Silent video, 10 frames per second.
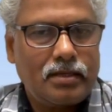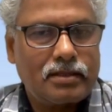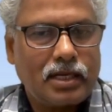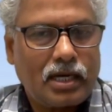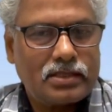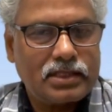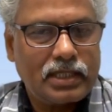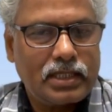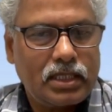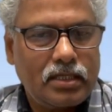talks I
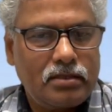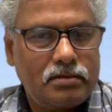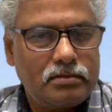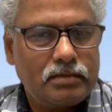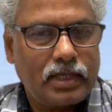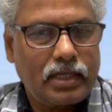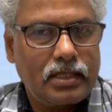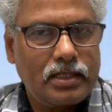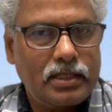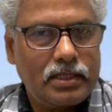gave
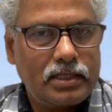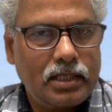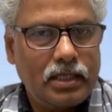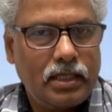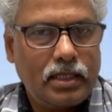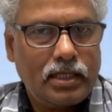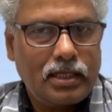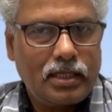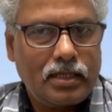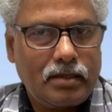earlier.
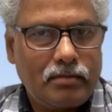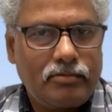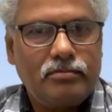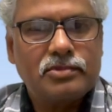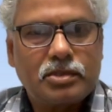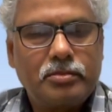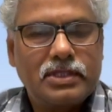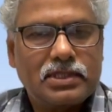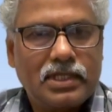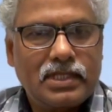So
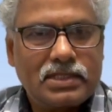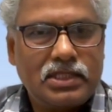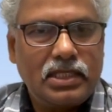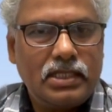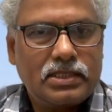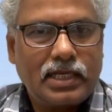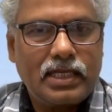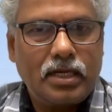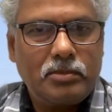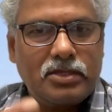basically, the series I
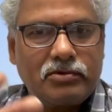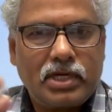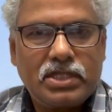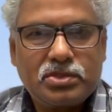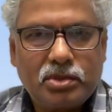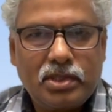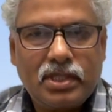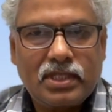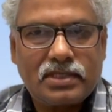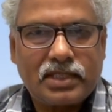named is "What is holding
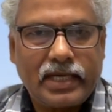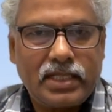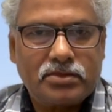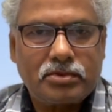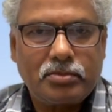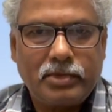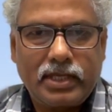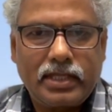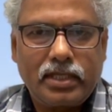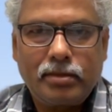the science from
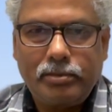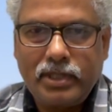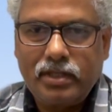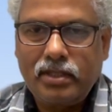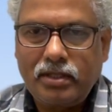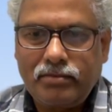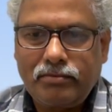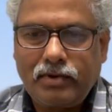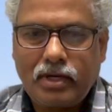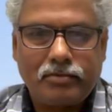making a big leap
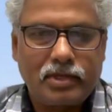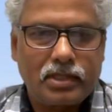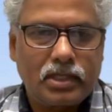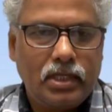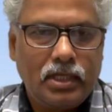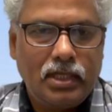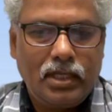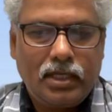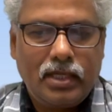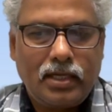forward?"
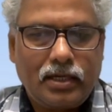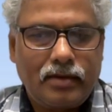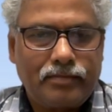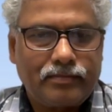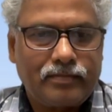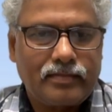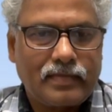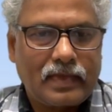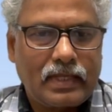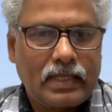Um,
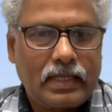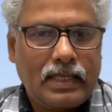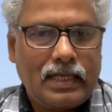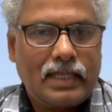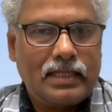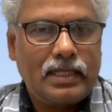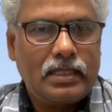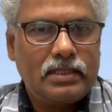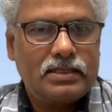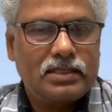and then
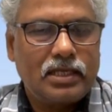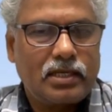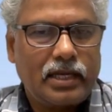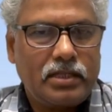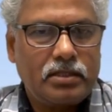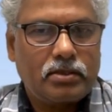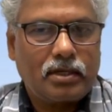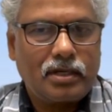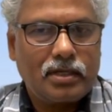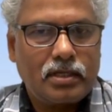this is the ninth
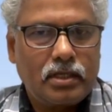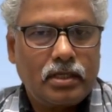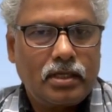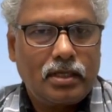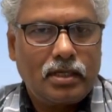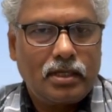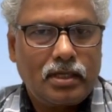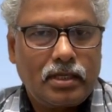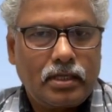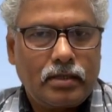talk
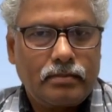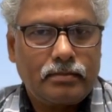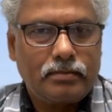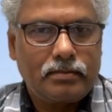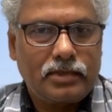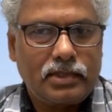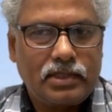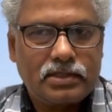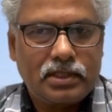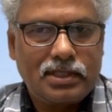in the
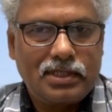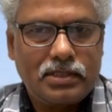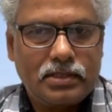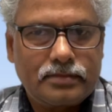series.